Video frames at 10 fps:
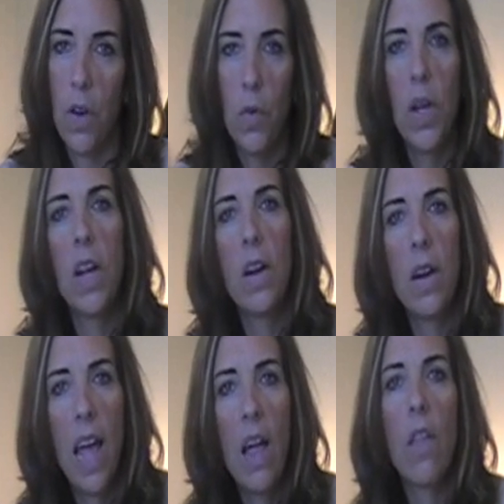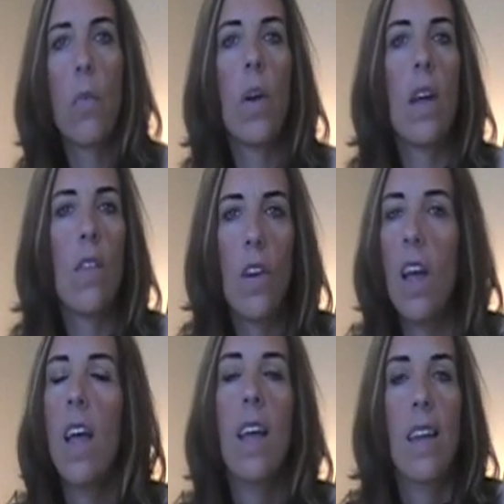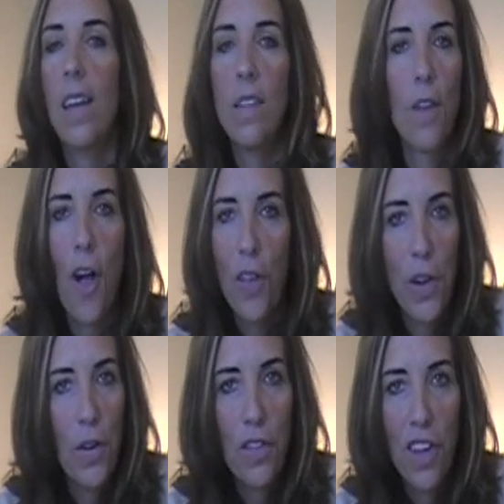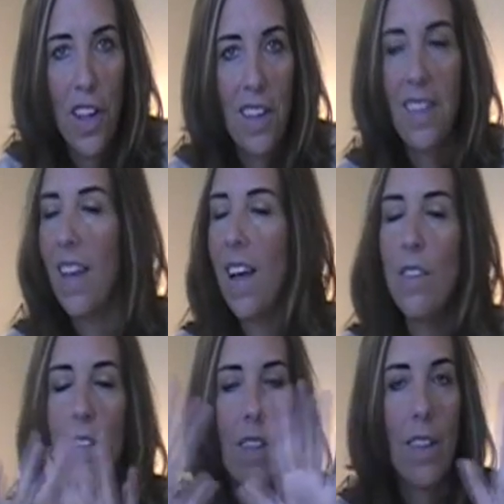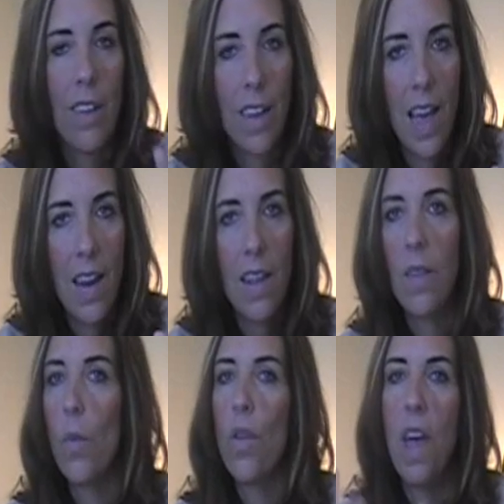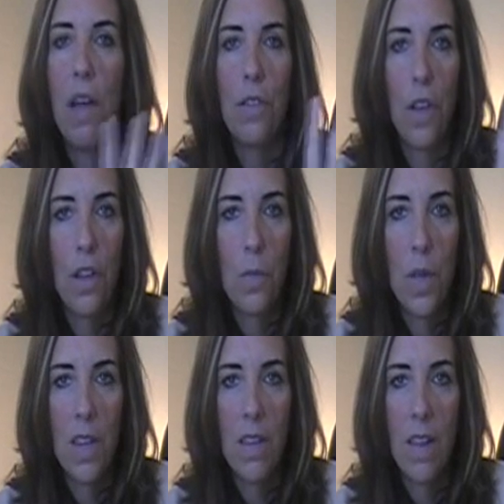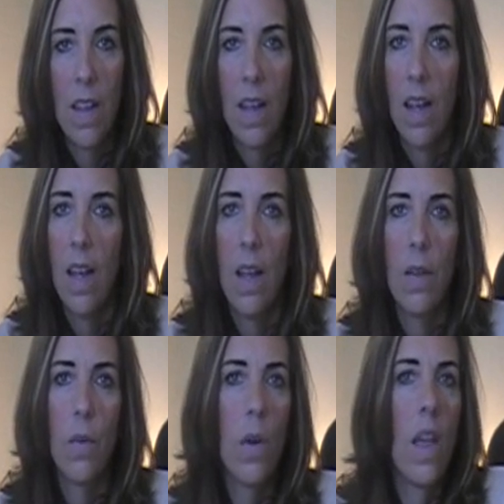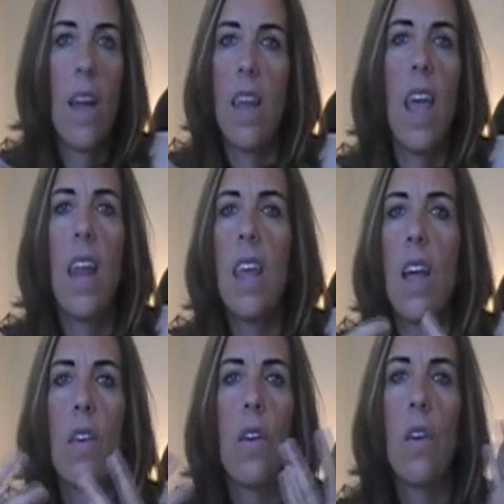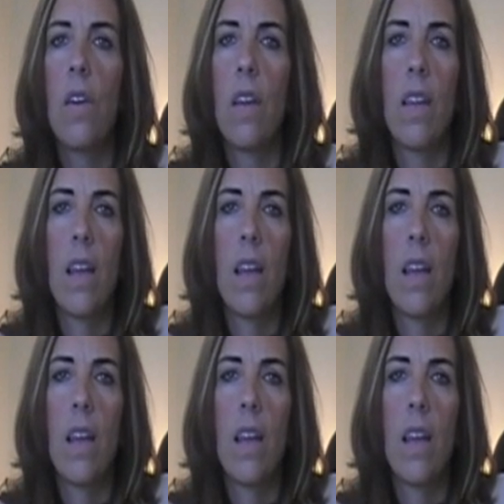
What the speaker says: career, health, whatever. It's all energy. I just look at it without judgment, without any other